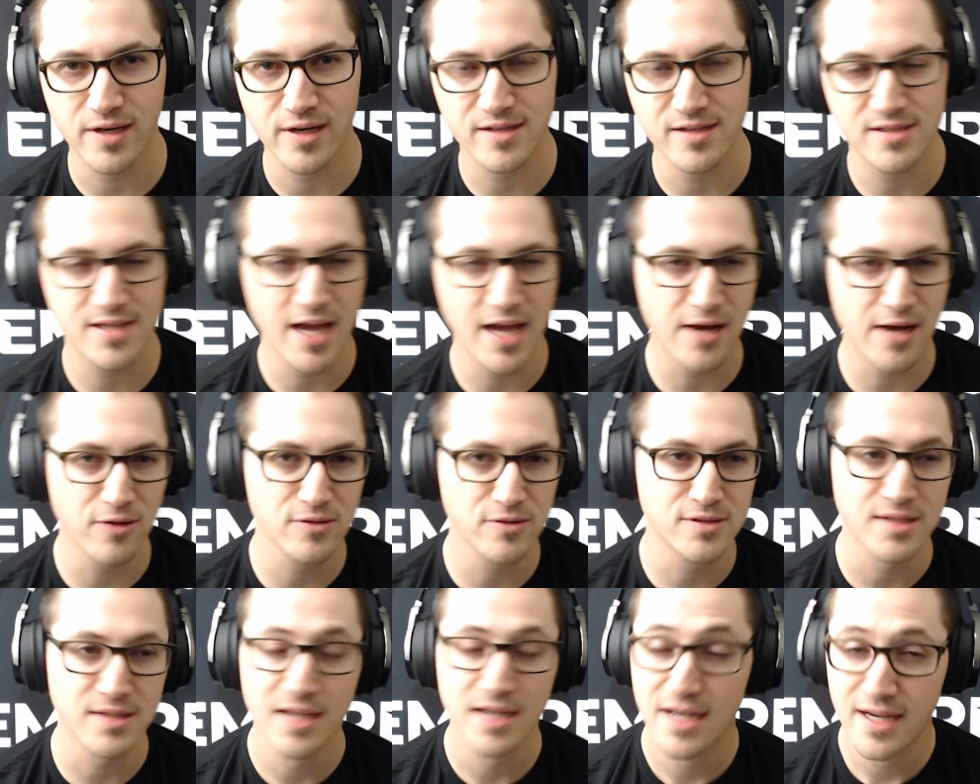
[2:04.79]
And
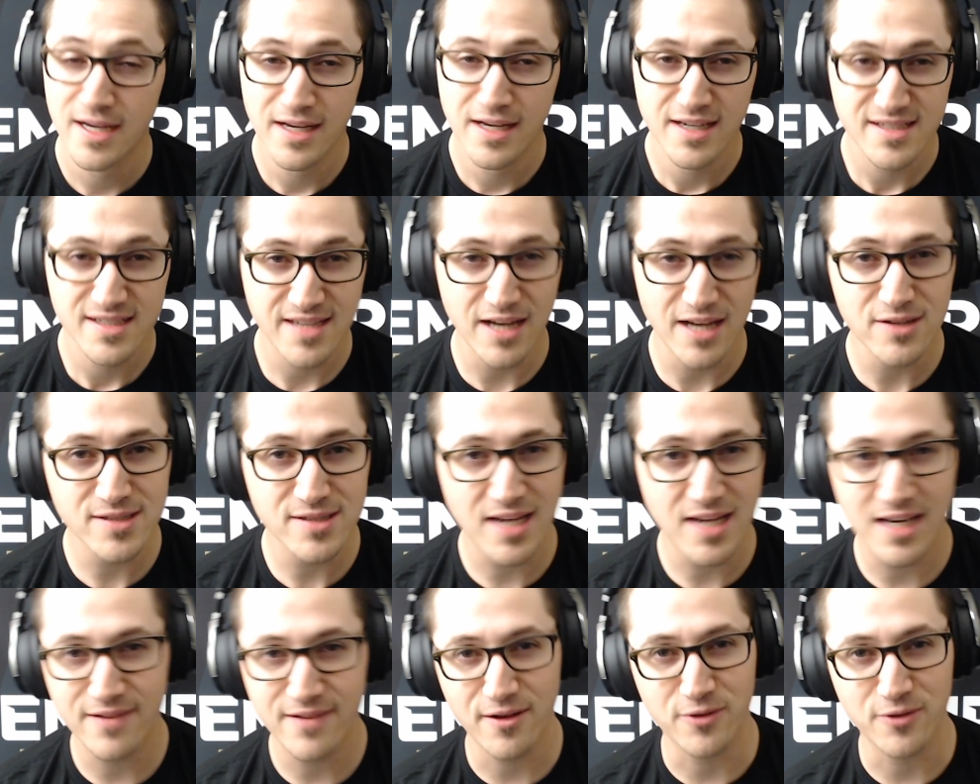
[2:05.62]
Seattle's
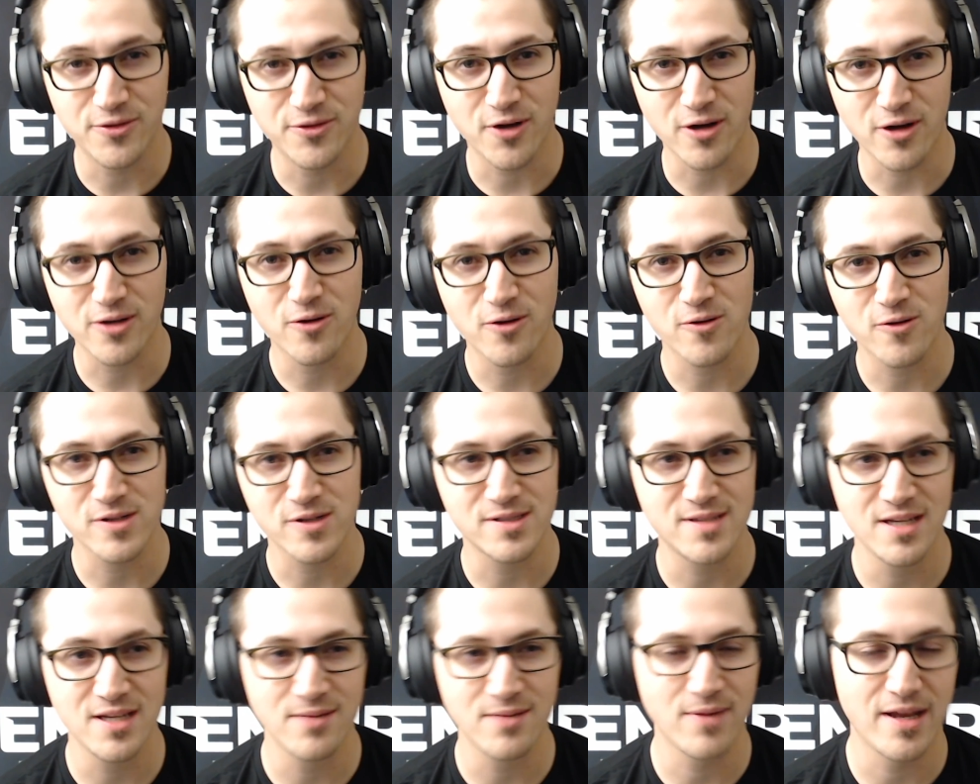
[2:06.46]
kind of a dark horse
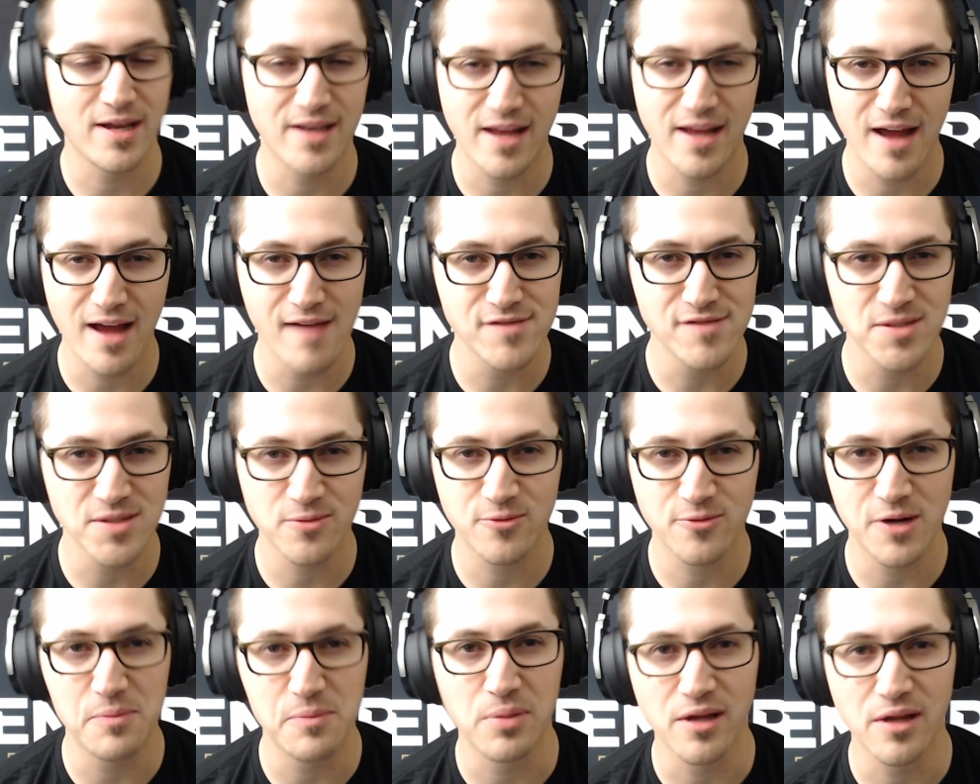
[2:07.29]
team, and they have some
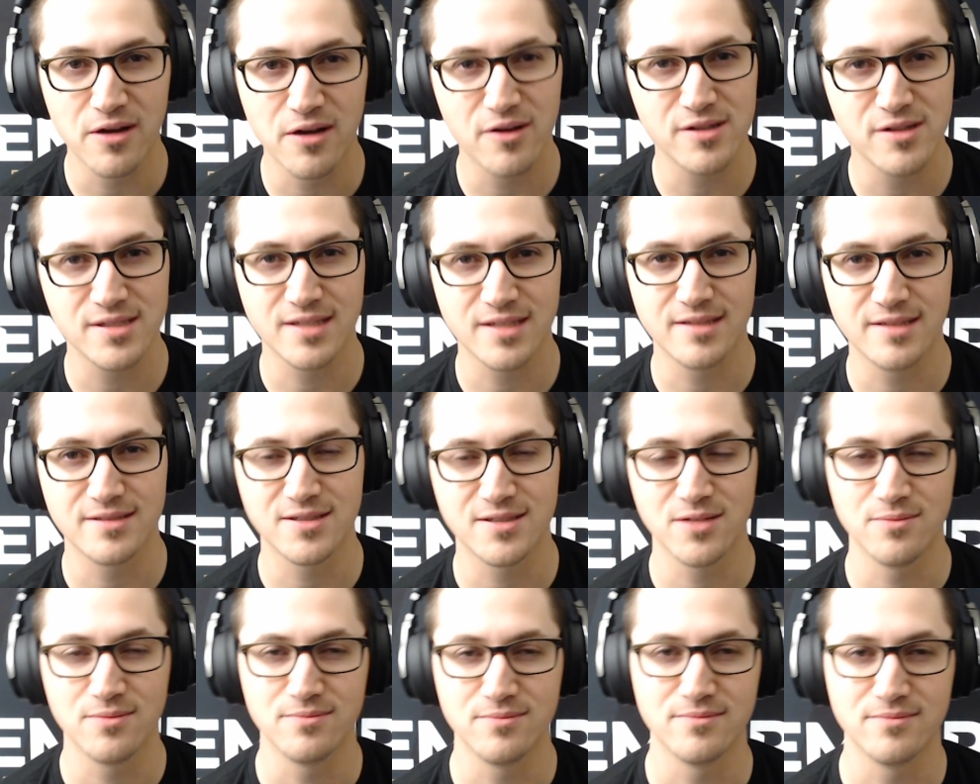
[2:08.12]
great players and
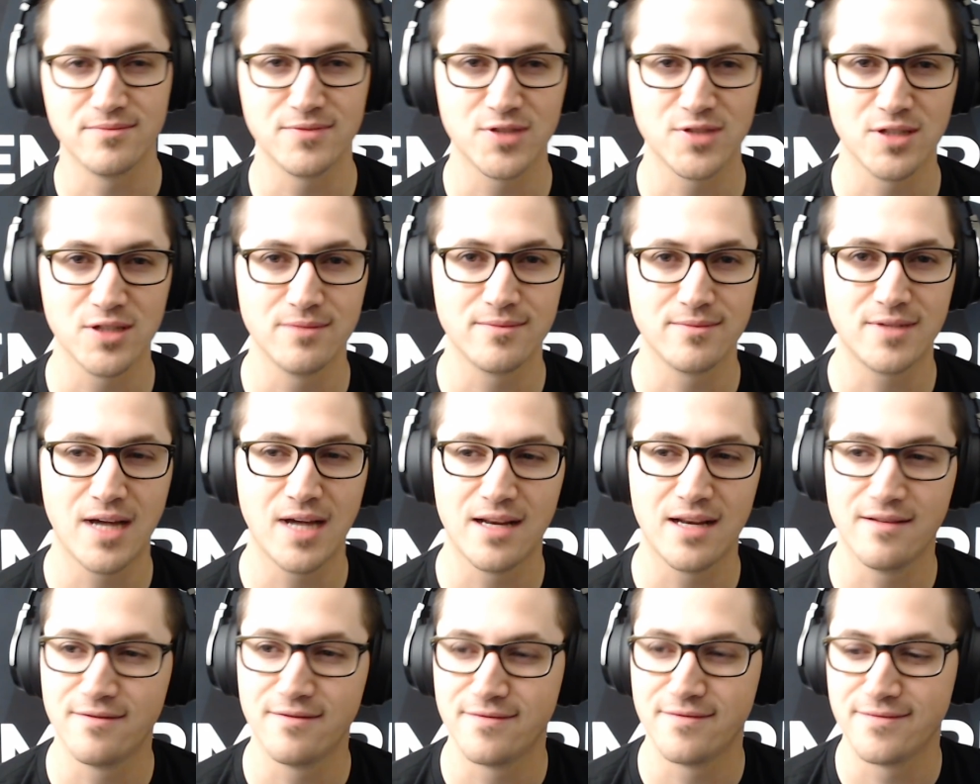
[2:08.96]
some kind
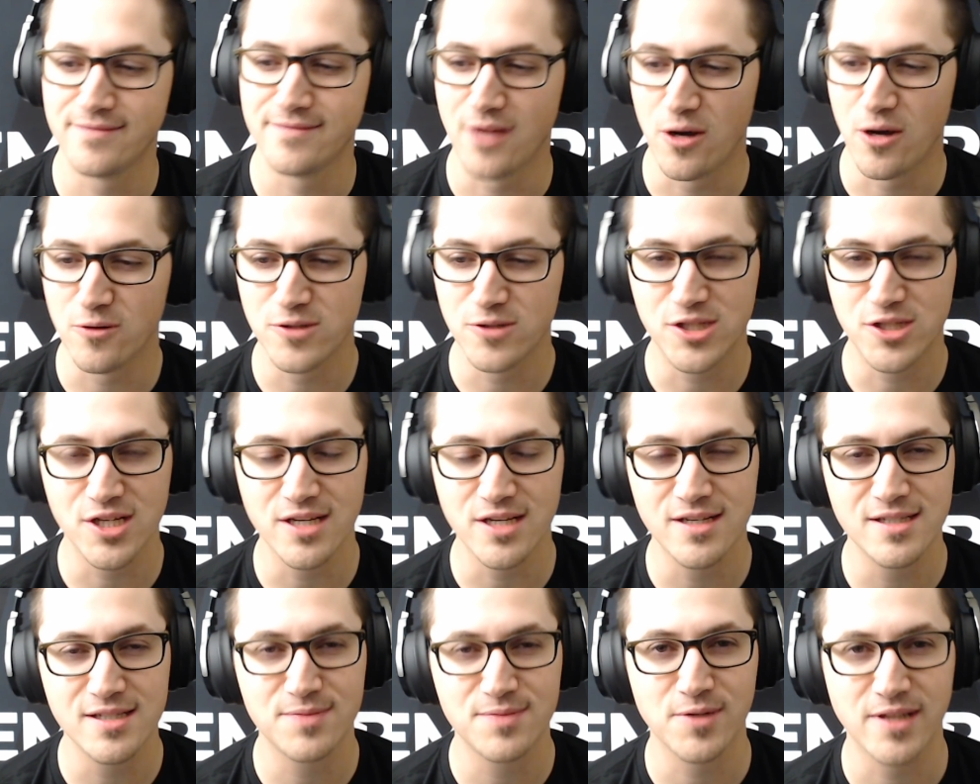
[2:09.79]
of
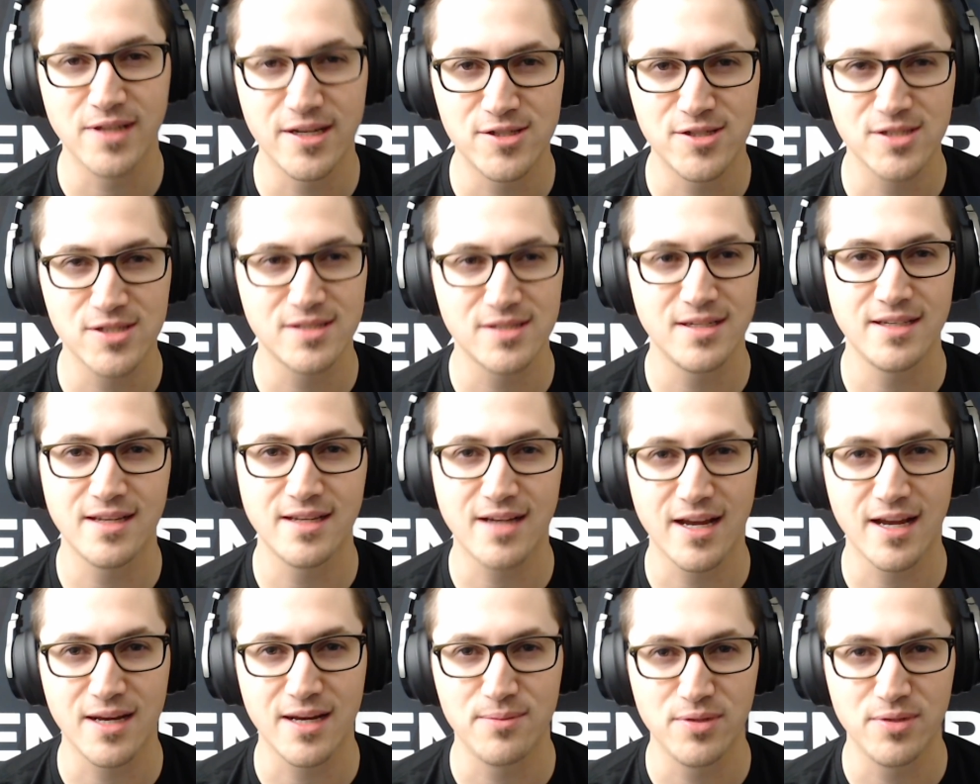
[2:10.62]
OGs, but they just need to
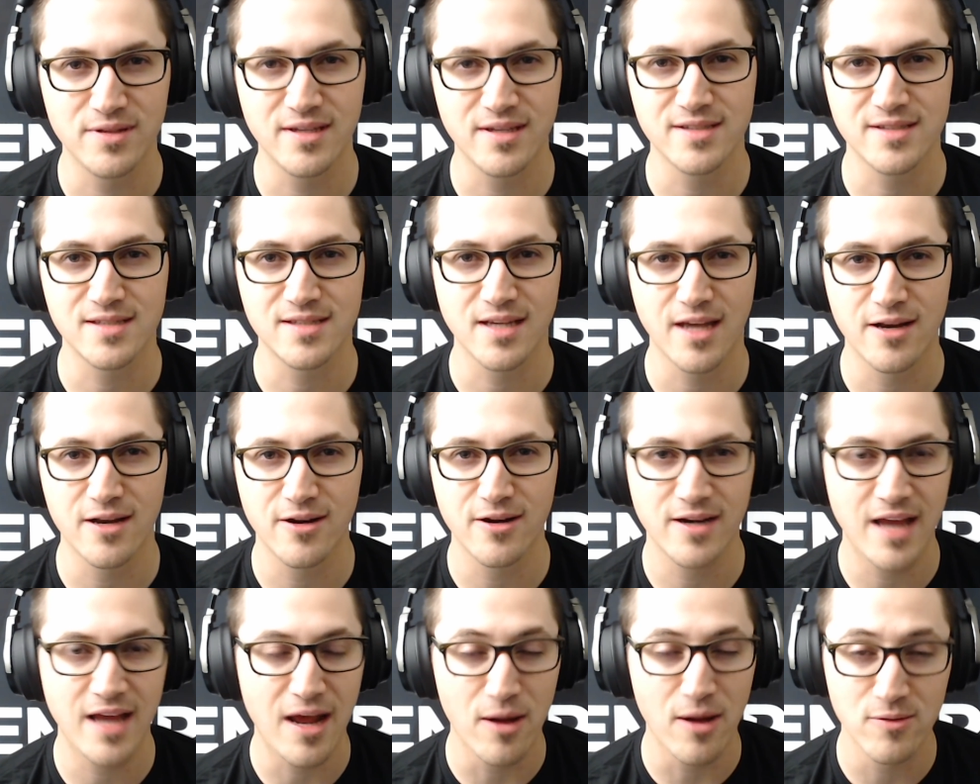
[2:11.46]
kind of put things together,
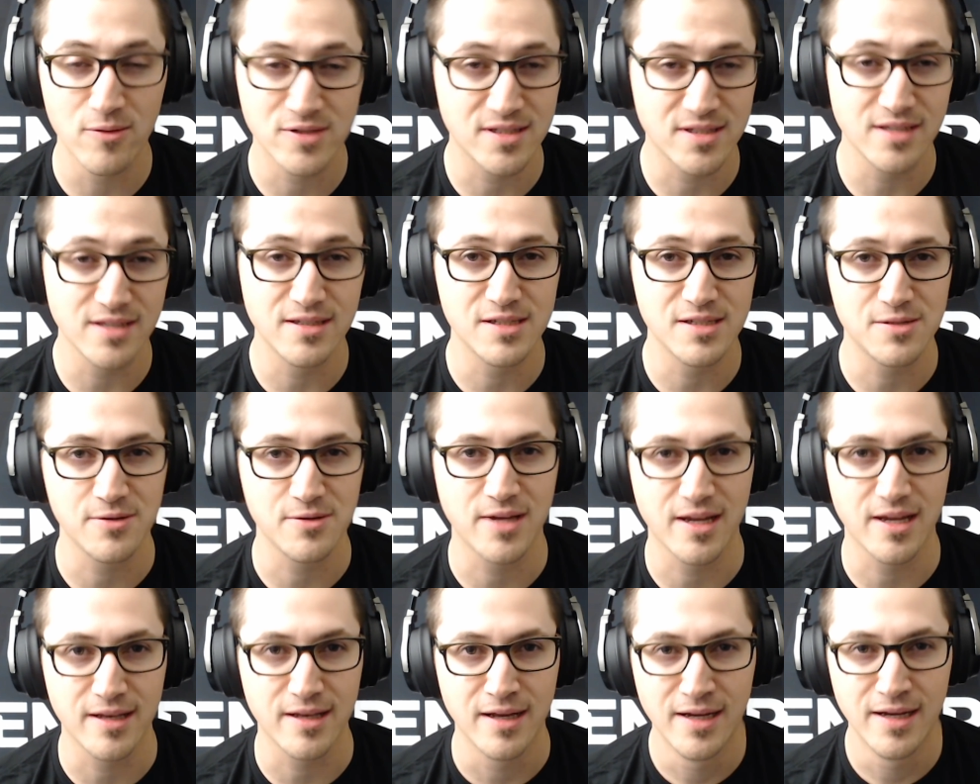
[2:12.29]
and they almost did this weekend.